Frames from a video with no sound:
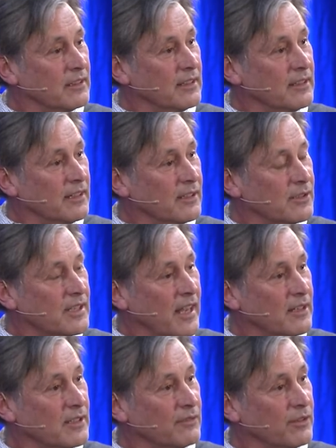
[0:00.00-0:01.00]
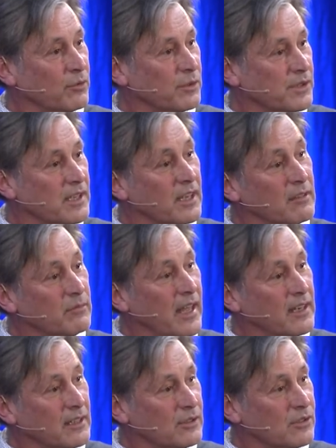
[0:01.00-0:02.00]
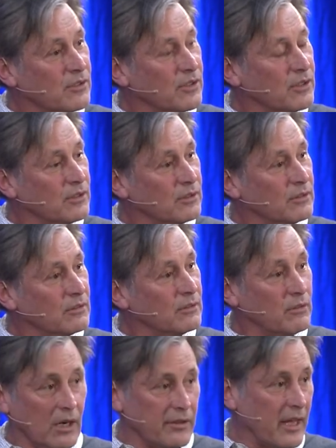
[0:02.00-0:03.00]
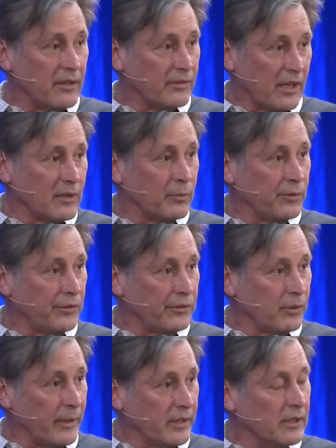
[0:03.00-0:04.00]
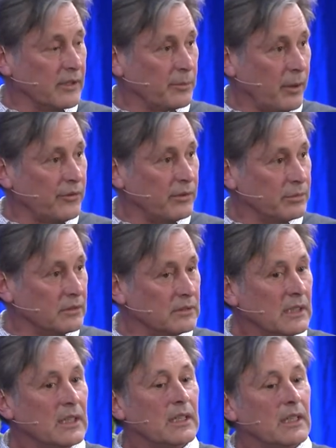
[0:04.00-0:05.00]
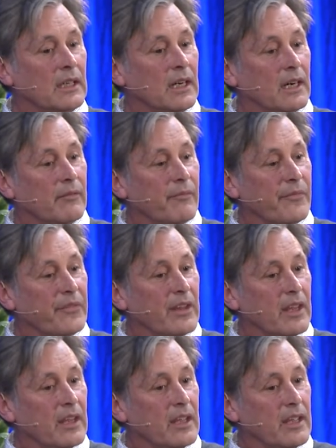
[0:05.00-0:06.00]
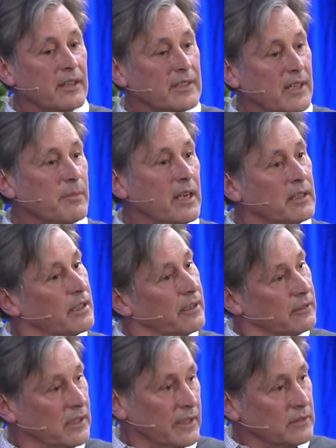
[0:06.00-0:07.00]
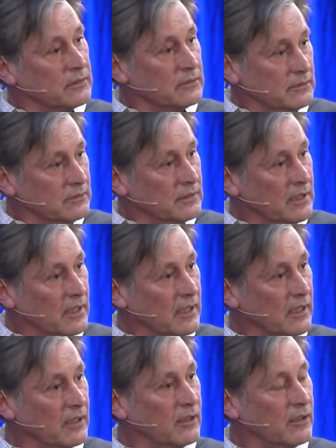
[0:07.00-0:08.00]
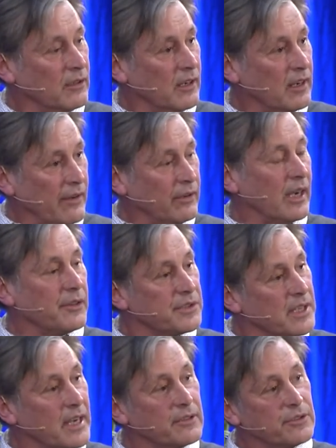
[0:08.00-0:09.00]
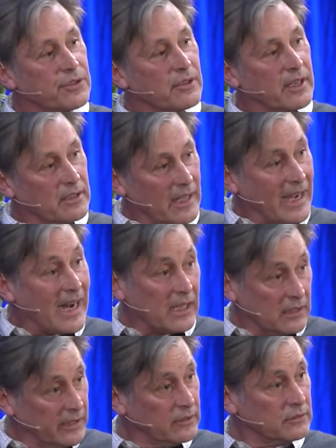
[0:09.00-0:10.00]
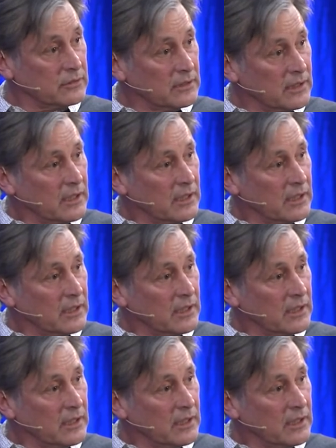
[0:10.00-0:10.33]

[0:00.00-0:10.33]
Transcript: the incentive it would seem then is to grow those animals as quickly as possible. Um, in Tasmania, they're illegal. In every other state in Australia, they are legal.